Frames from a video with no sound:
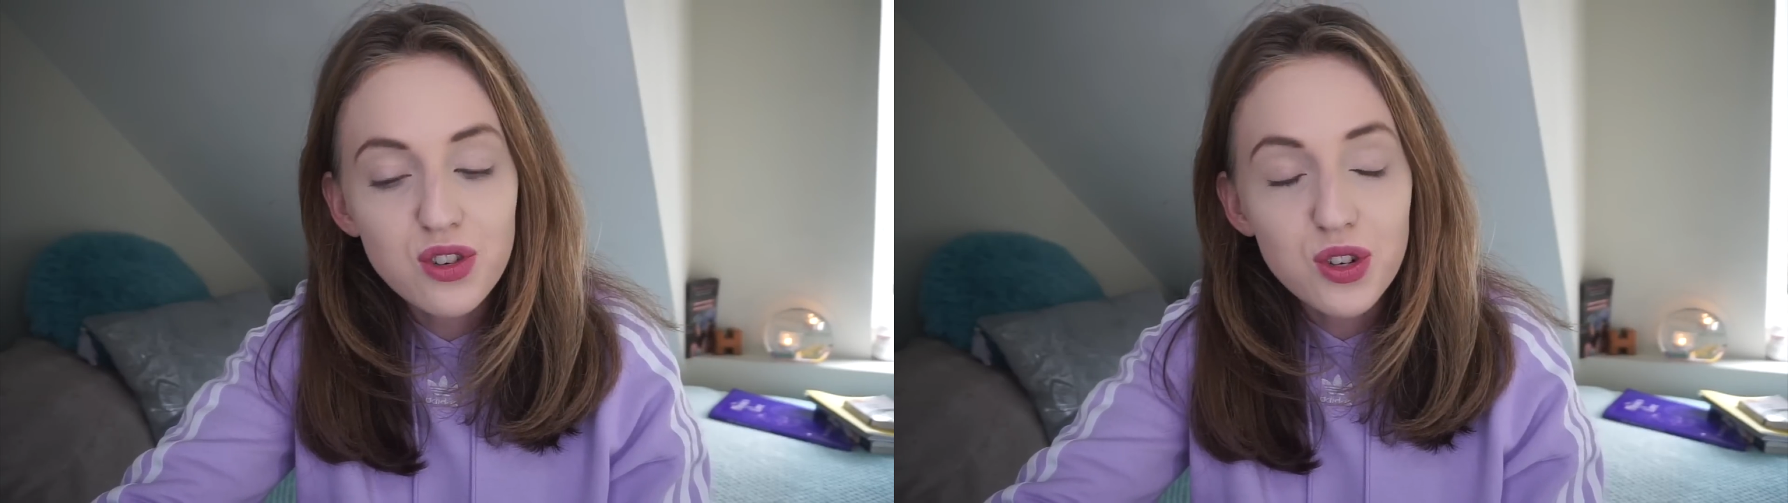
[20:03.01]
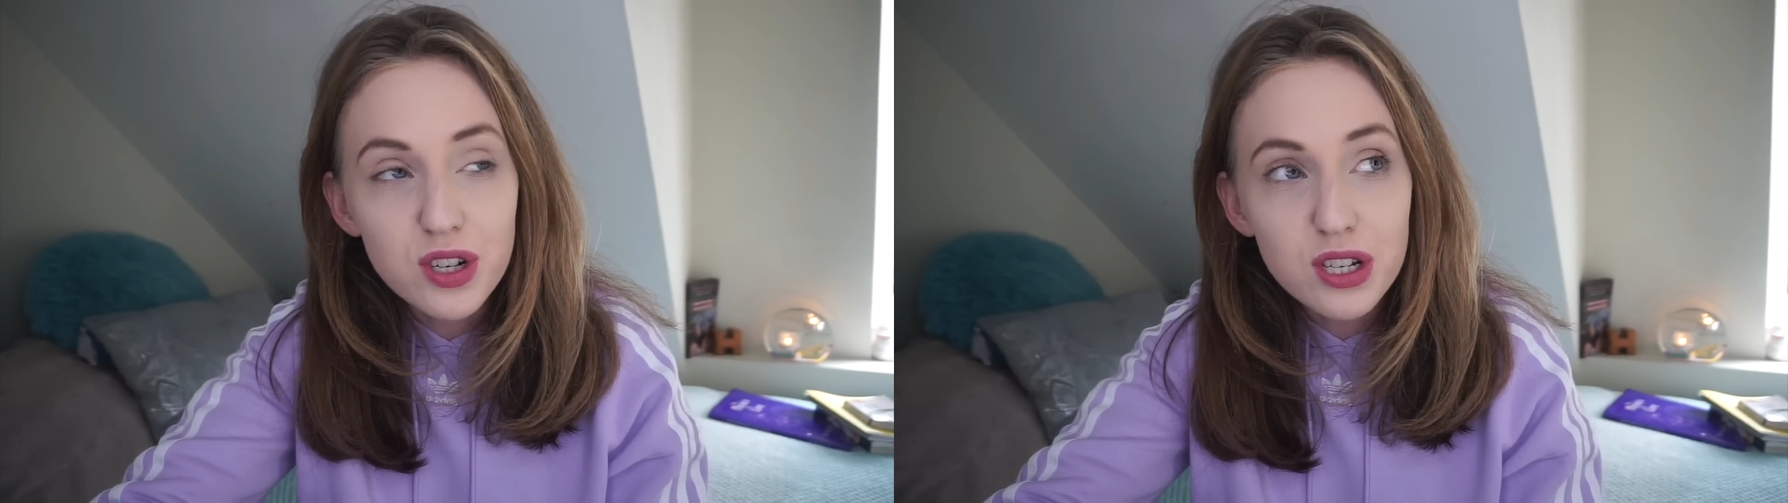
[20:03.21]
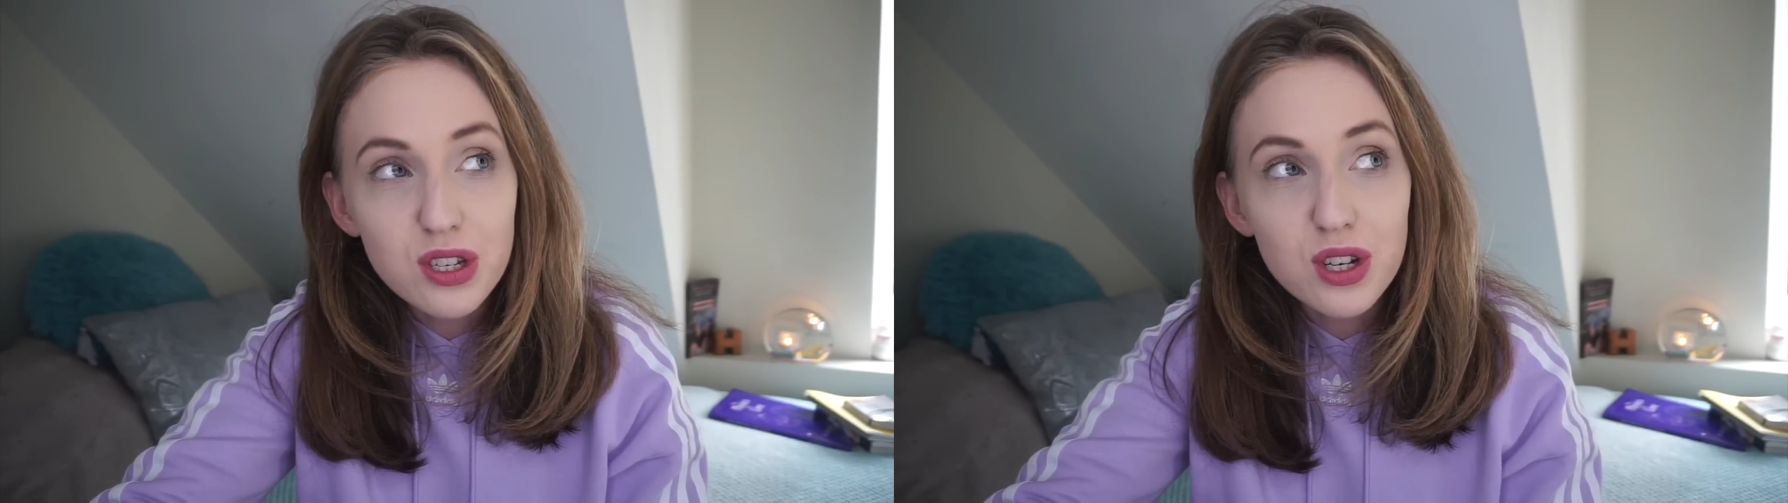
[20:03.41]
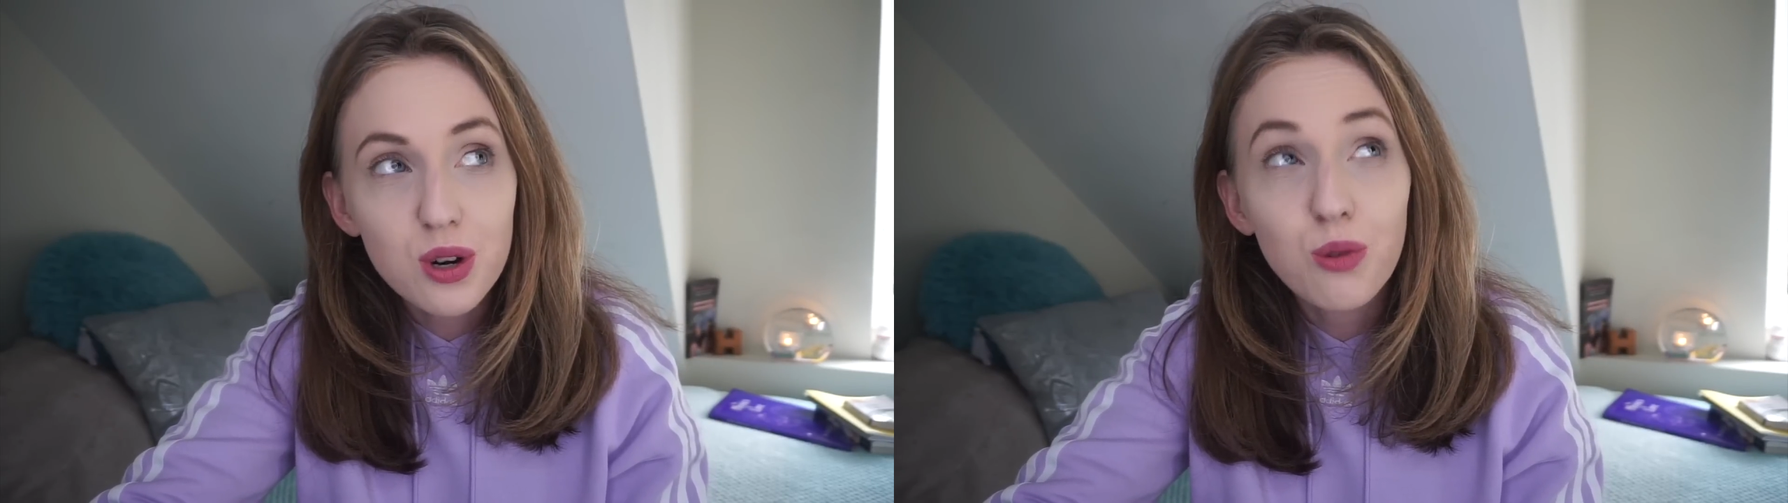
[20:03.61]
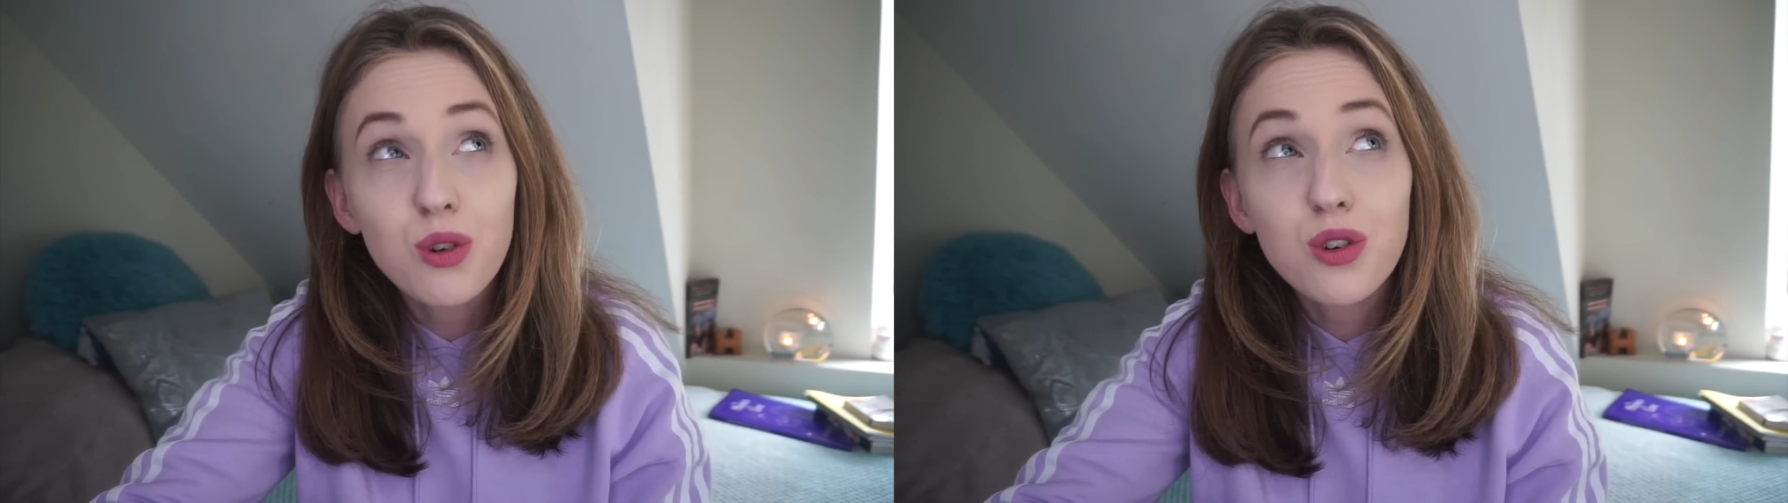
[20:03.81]
doing
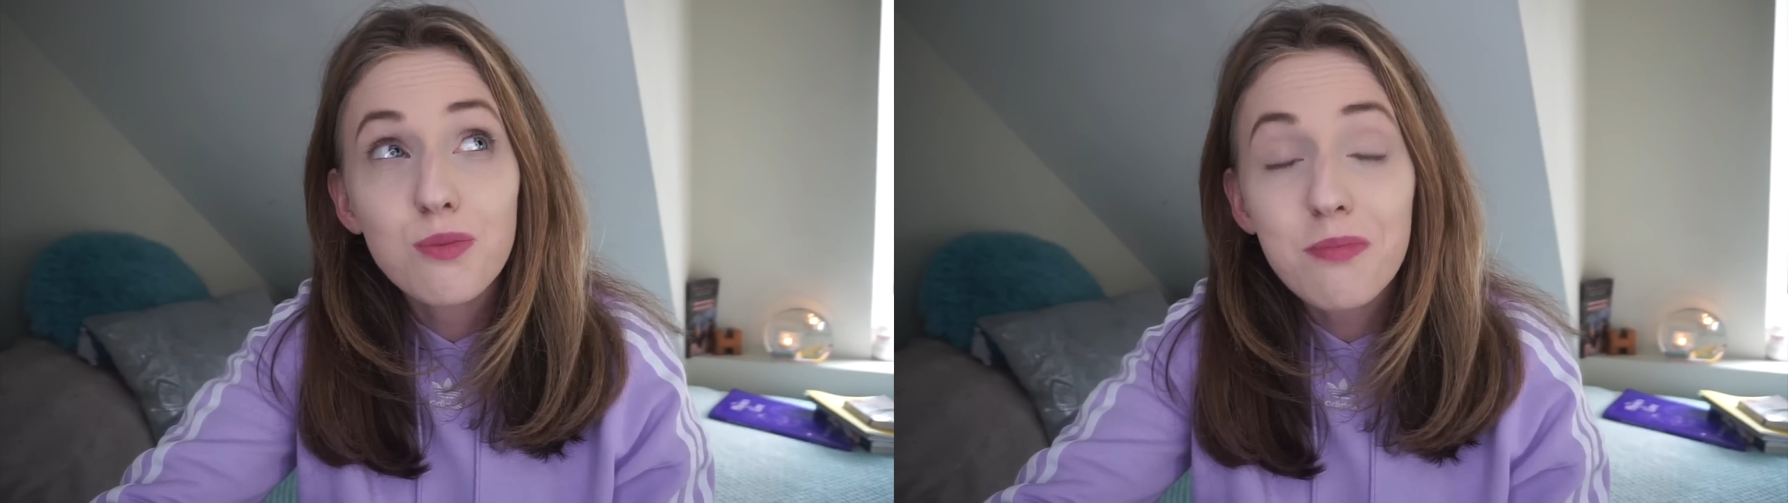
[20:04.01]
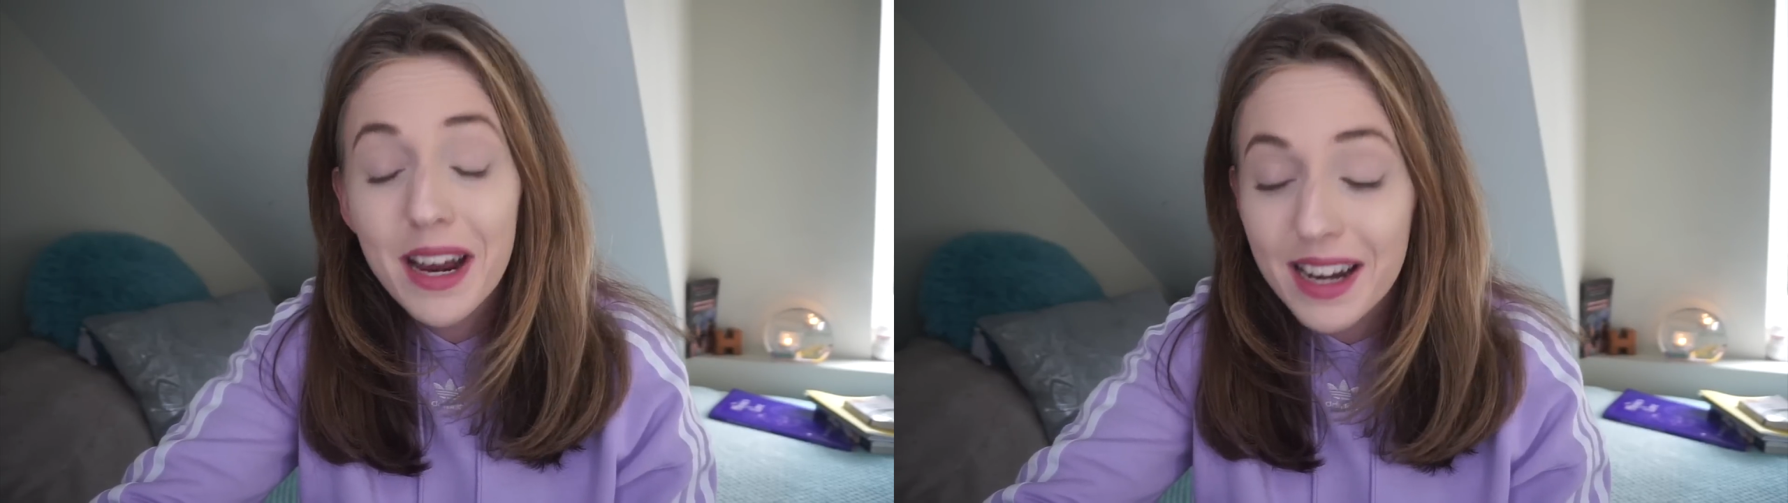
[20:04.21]
so, you might